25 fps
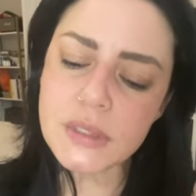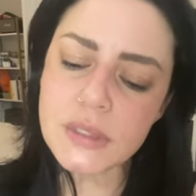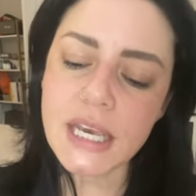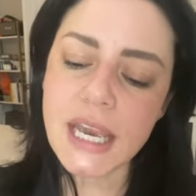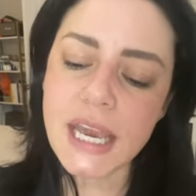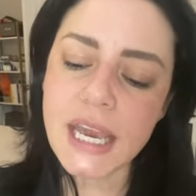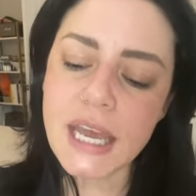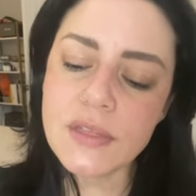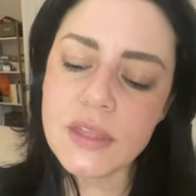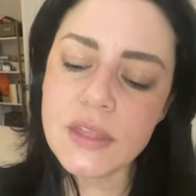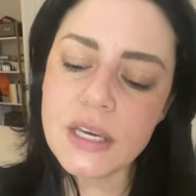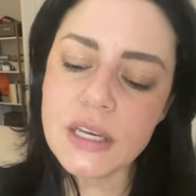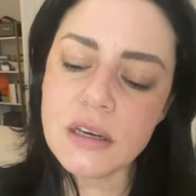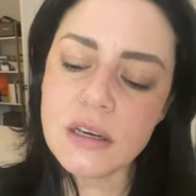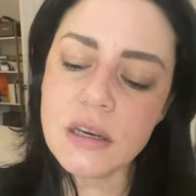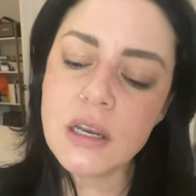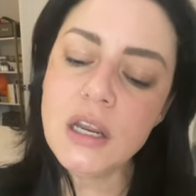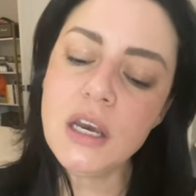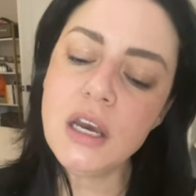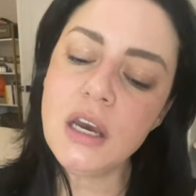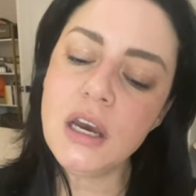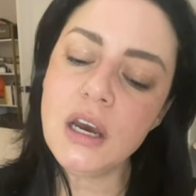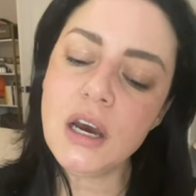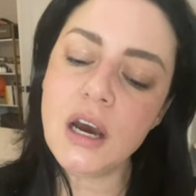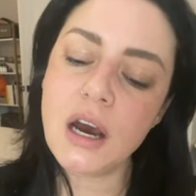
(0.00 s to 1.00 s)
And then
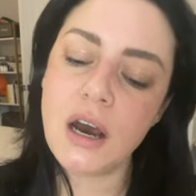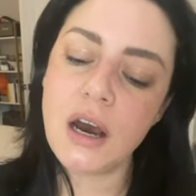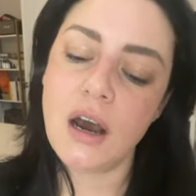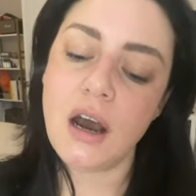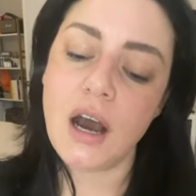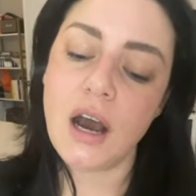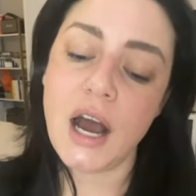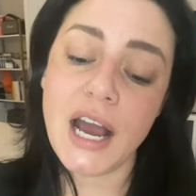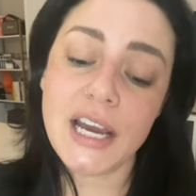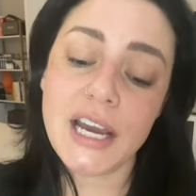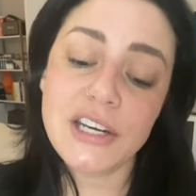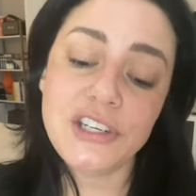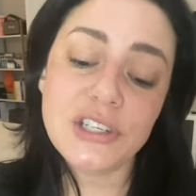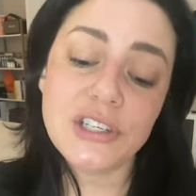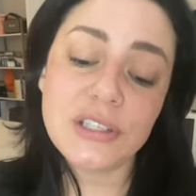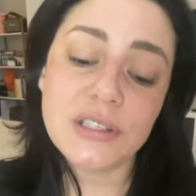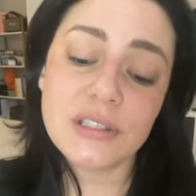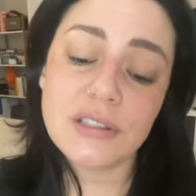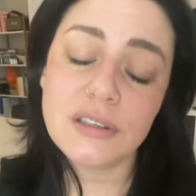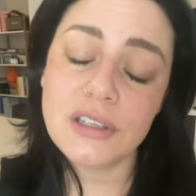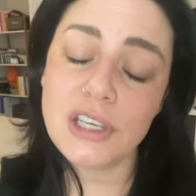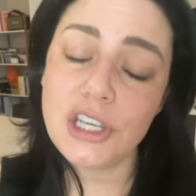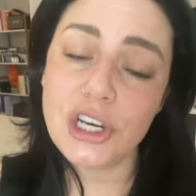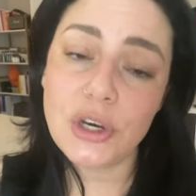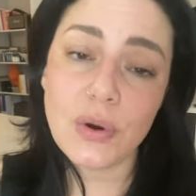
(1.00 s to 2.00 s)
I just,
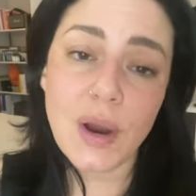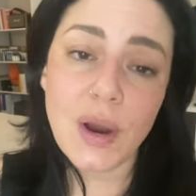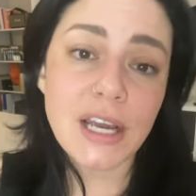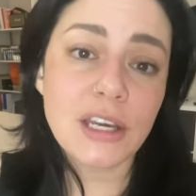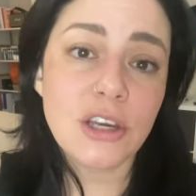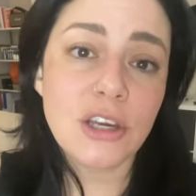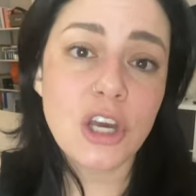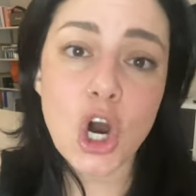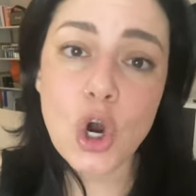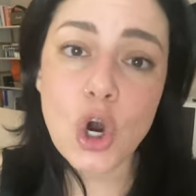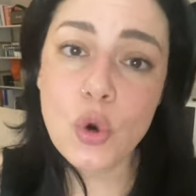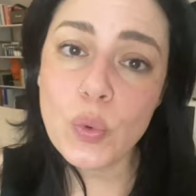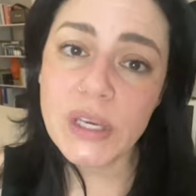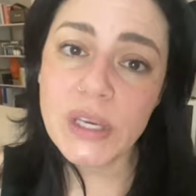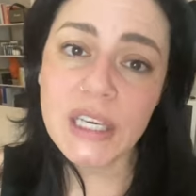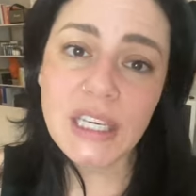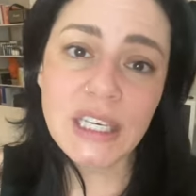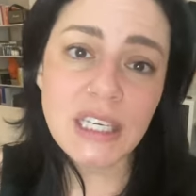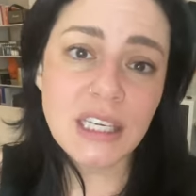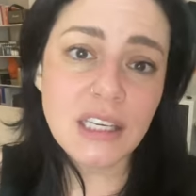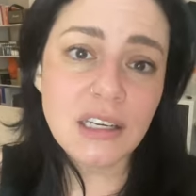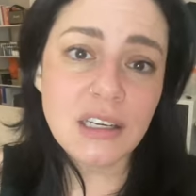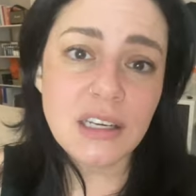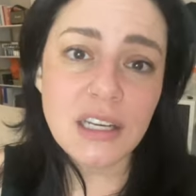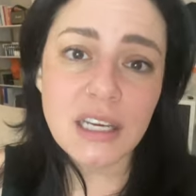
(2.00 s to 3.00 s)
you know, I go
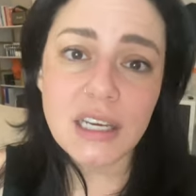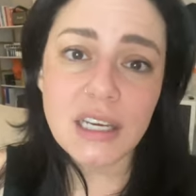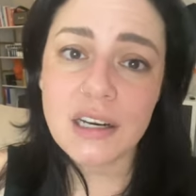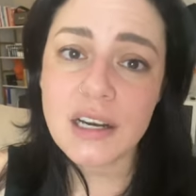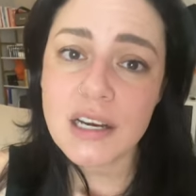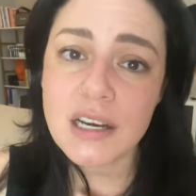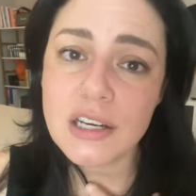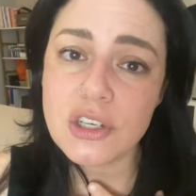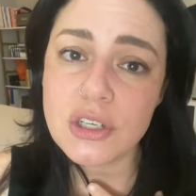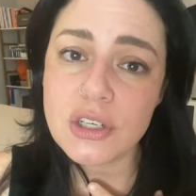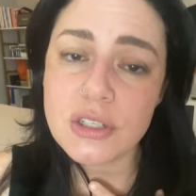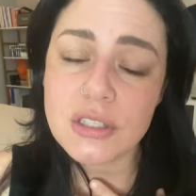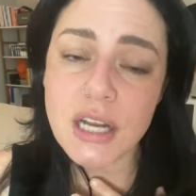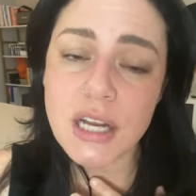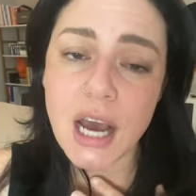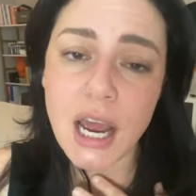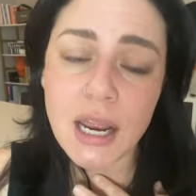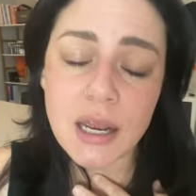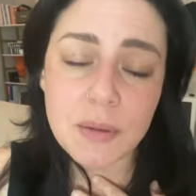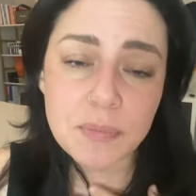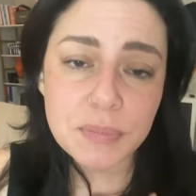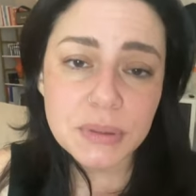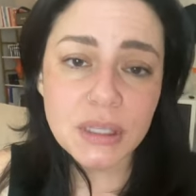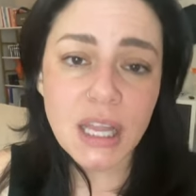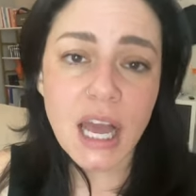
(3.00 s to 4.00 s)
in and I just I
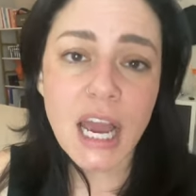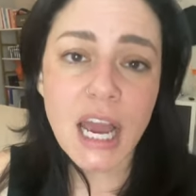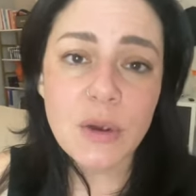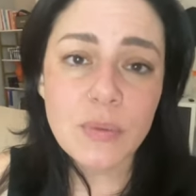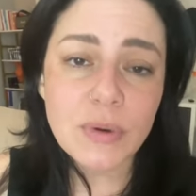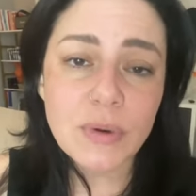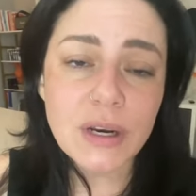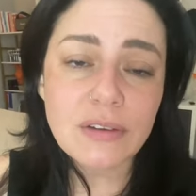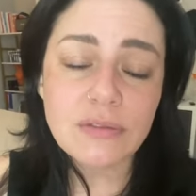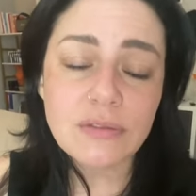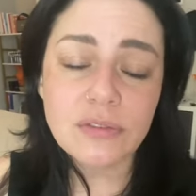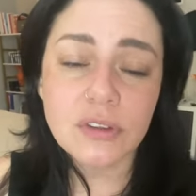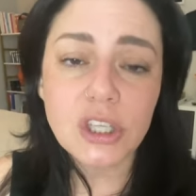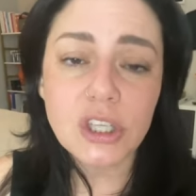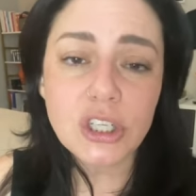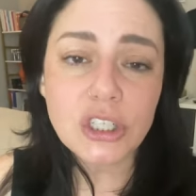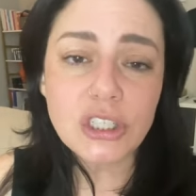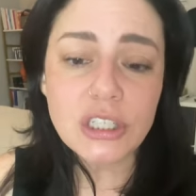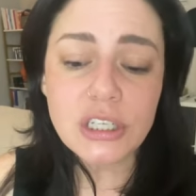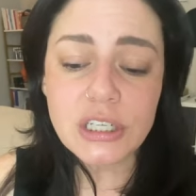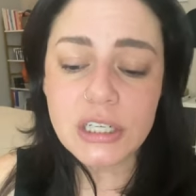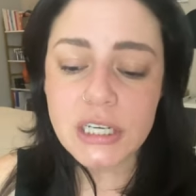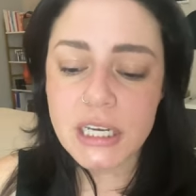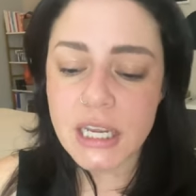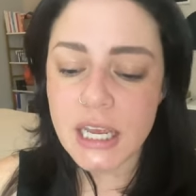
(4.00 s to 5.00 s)
apply what I've
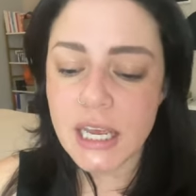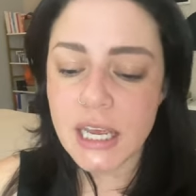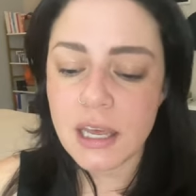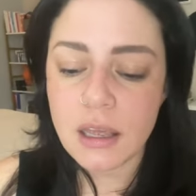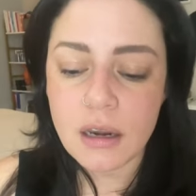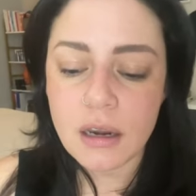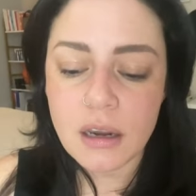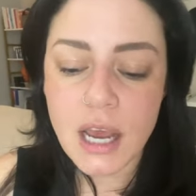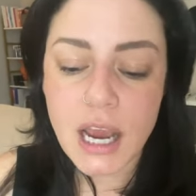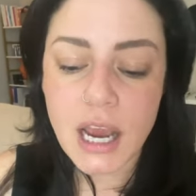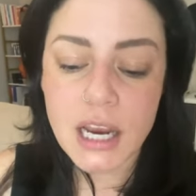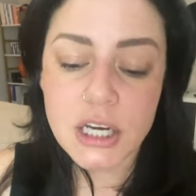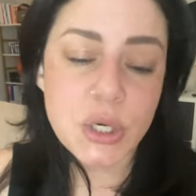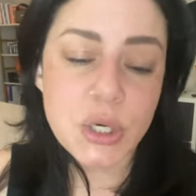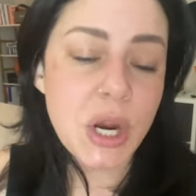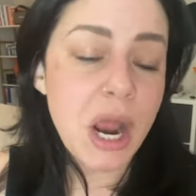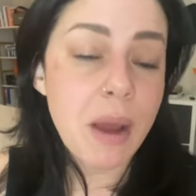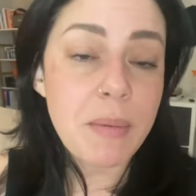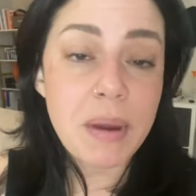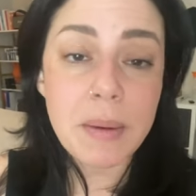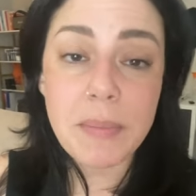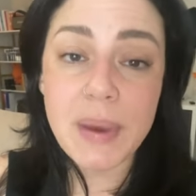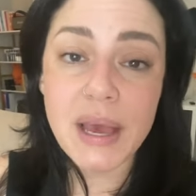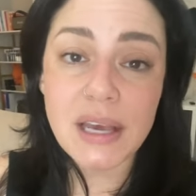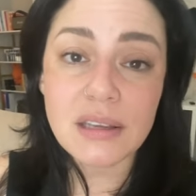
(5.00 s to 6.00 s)
learned and I try
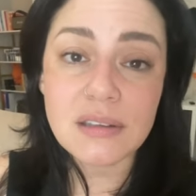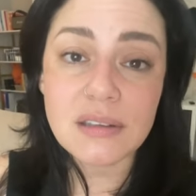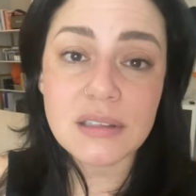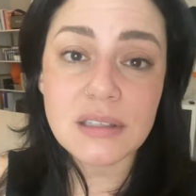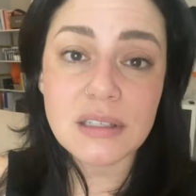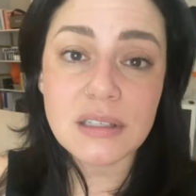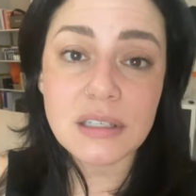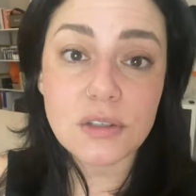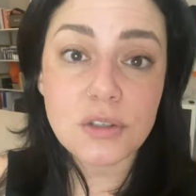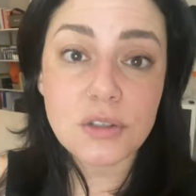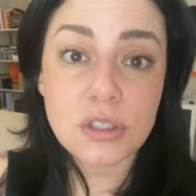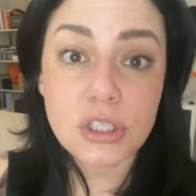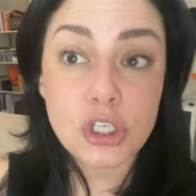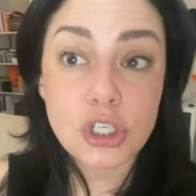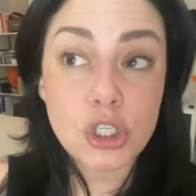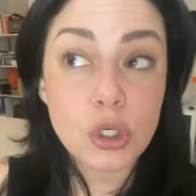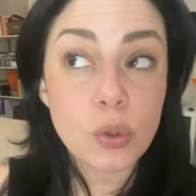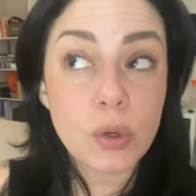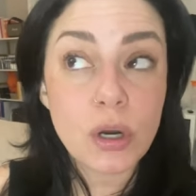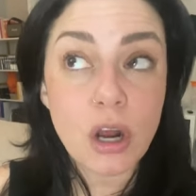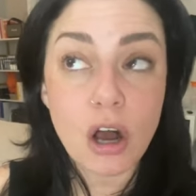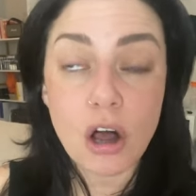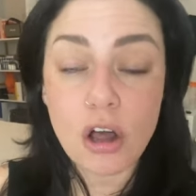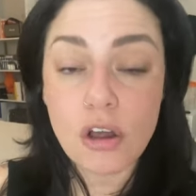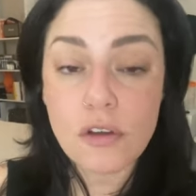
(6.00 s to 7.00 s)
my best to do
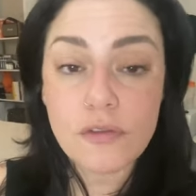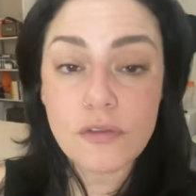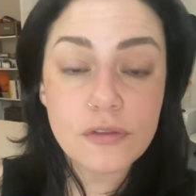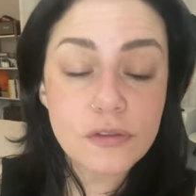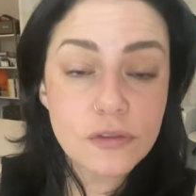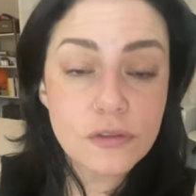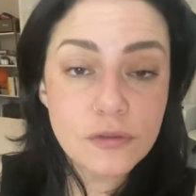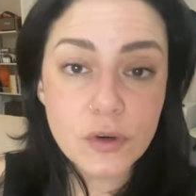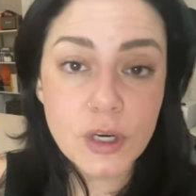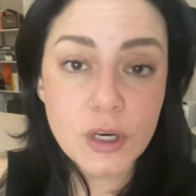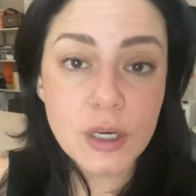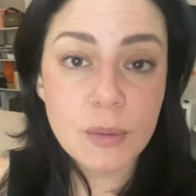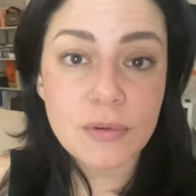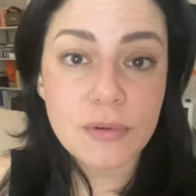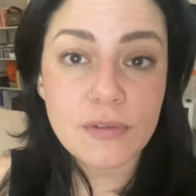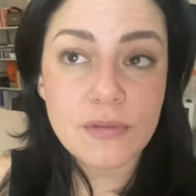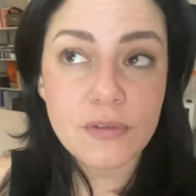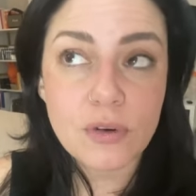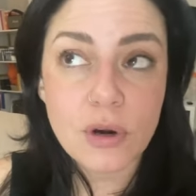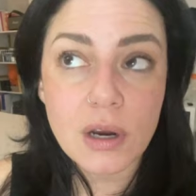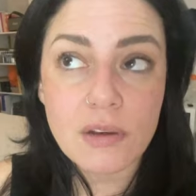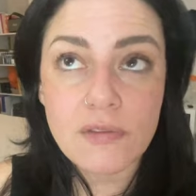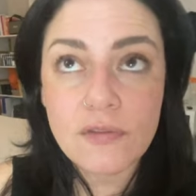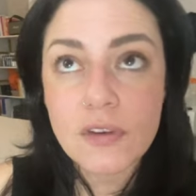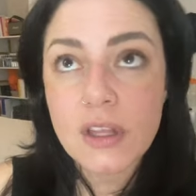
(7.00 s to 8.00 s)
it all for free
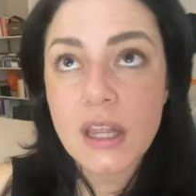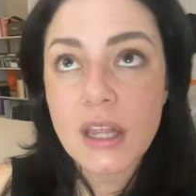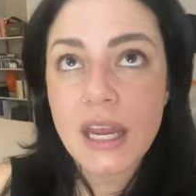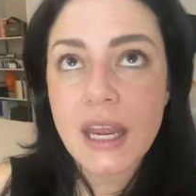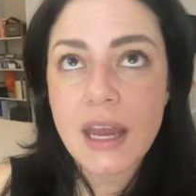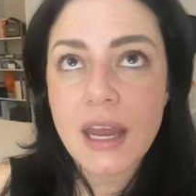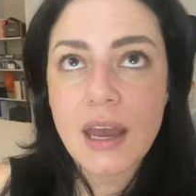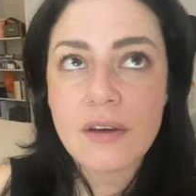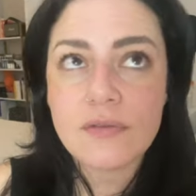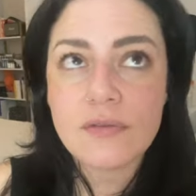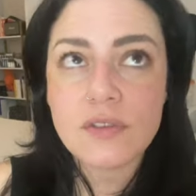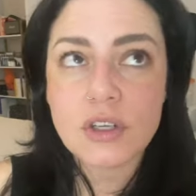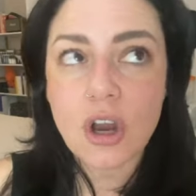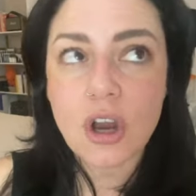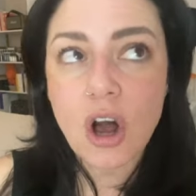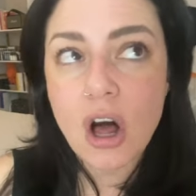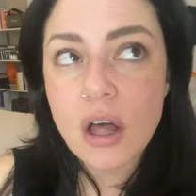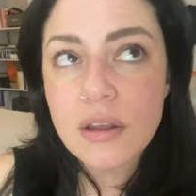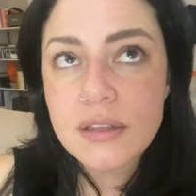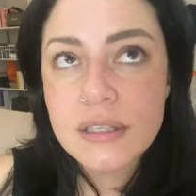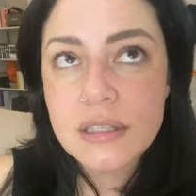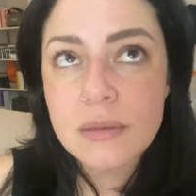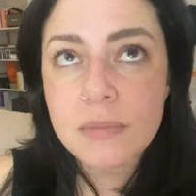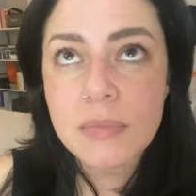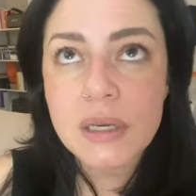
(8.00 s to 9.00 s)
before I feel like I have to call
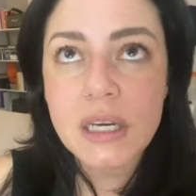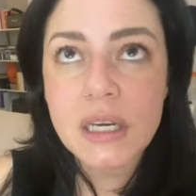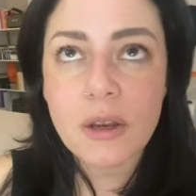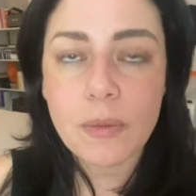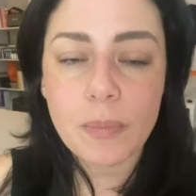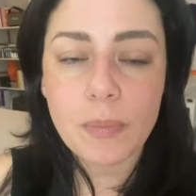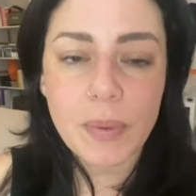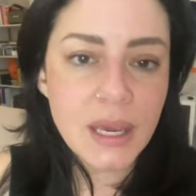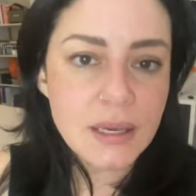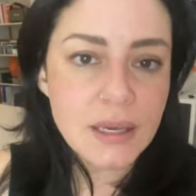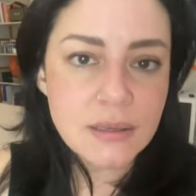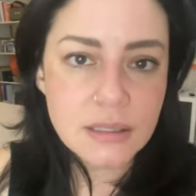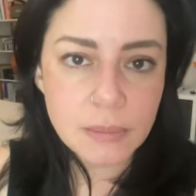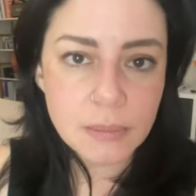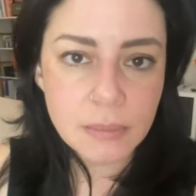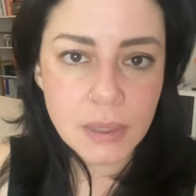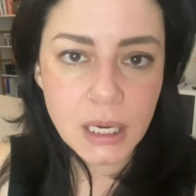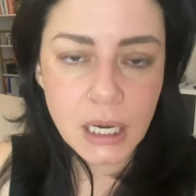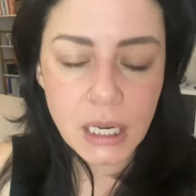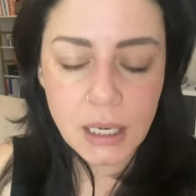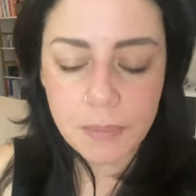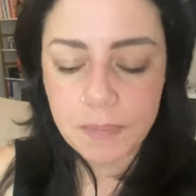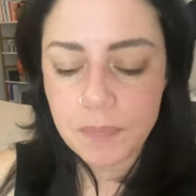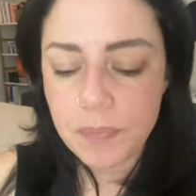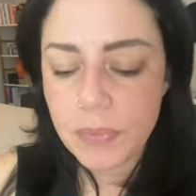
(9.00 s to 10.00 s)
somebody or pay
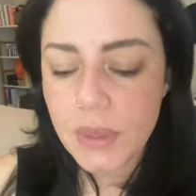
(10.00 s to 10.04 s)
somebody.